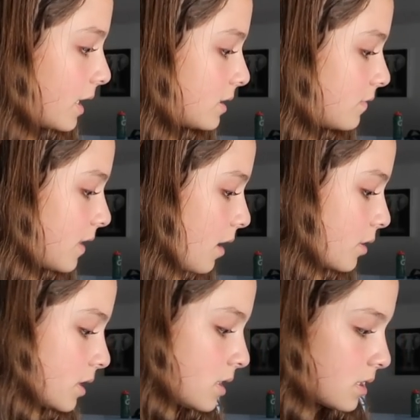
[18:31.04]
into
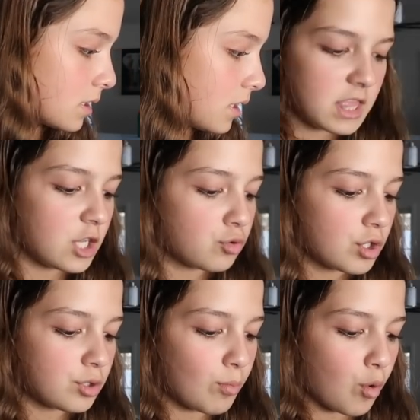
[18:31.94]
flowers. This
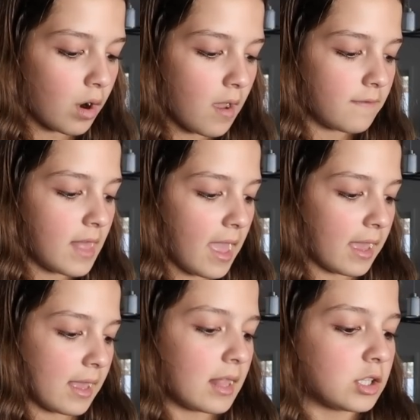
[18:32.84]
one's more of like
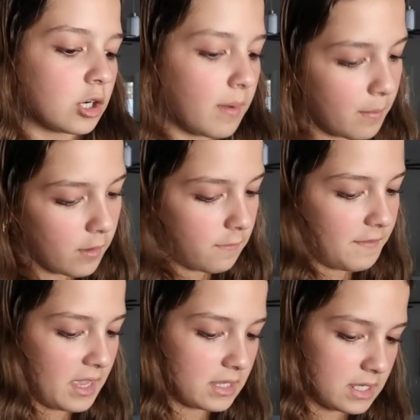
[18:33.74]
a little bit more
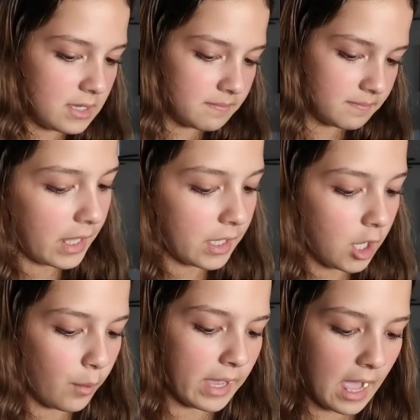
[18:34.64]
fancy for like
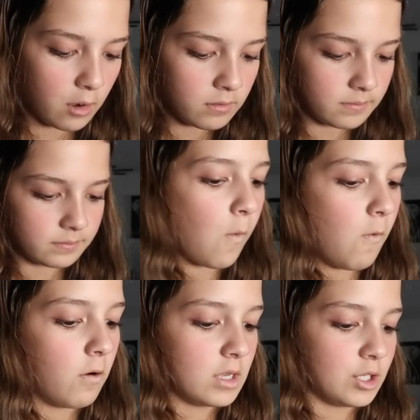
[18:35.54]
going out.
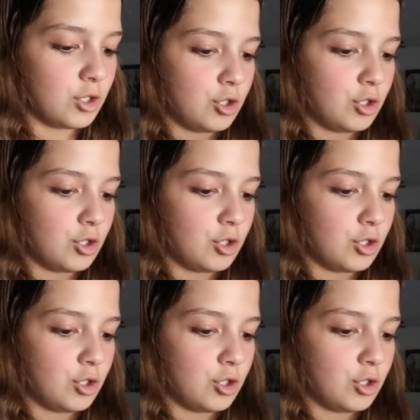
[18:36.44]
Oh, this is